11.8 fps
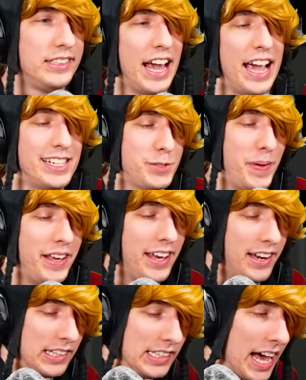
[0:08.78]
Yeah, it's been
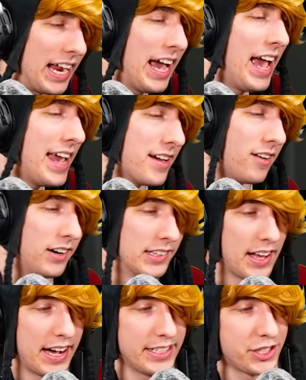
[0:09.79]
getting a lot of hate
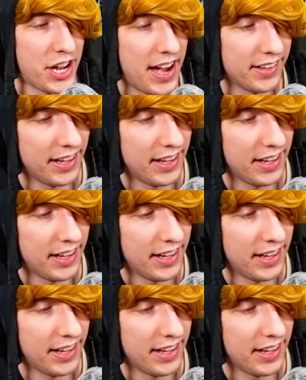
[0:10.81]
online, chat.